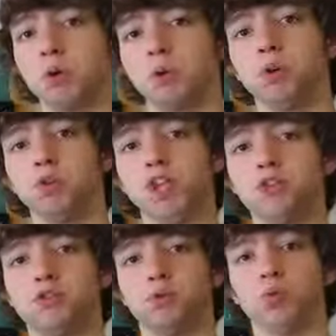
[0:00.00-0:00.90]
We will get
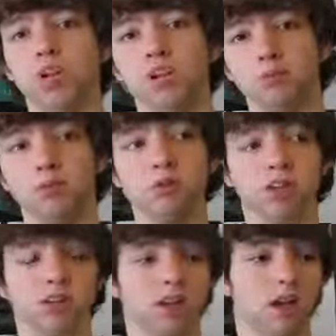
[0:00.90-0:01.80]
into reading
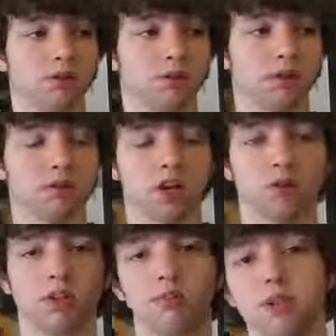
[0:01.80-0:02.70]
music, and I'll teach you how to
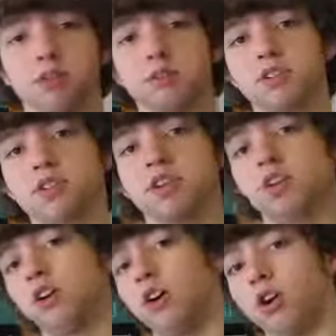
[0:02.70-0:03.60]
read rhythms,
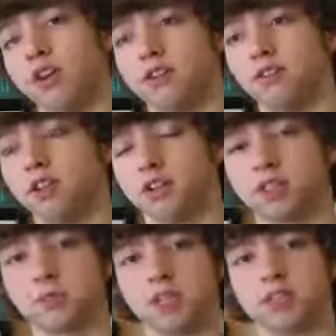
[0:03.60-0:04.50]
all kinds of other
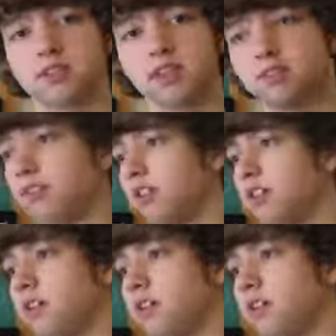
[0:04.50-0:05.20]
sweet stuff.